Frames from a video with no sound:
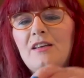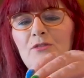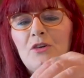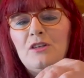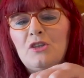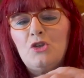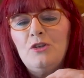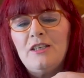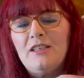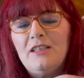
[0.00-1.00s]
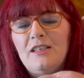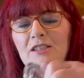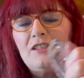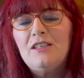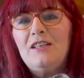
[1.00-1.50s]
for a little trinket
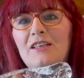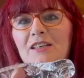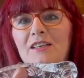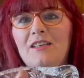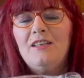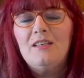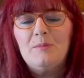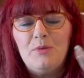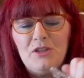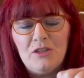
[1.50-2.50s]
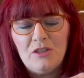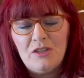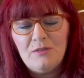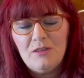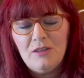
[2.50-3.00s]
dish. To put your little
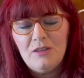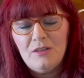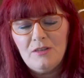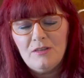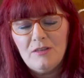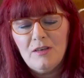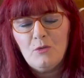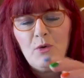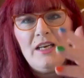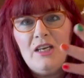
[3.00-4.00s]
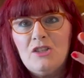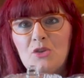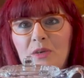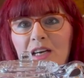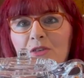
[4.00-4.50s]
rings or
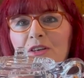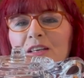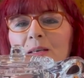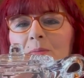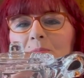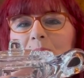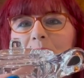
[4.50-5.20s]
whatever in.